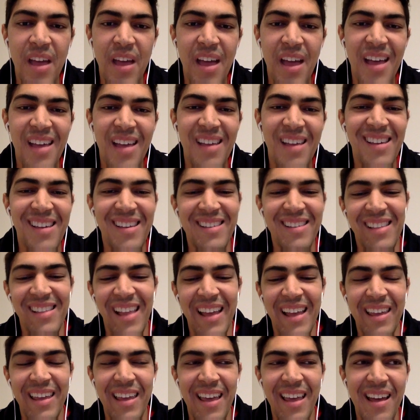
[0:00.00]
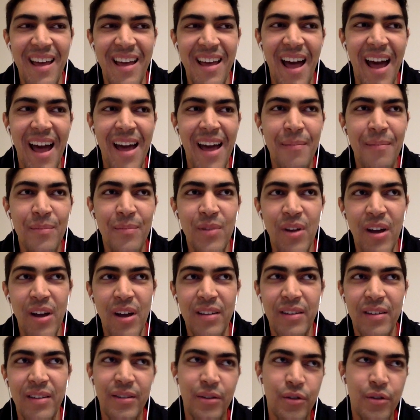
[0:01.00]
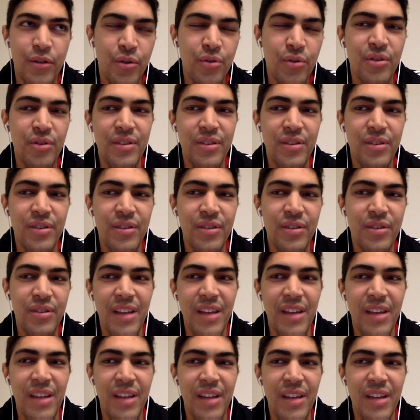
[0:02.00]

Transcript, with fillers: it, like uh, i'm not sure that i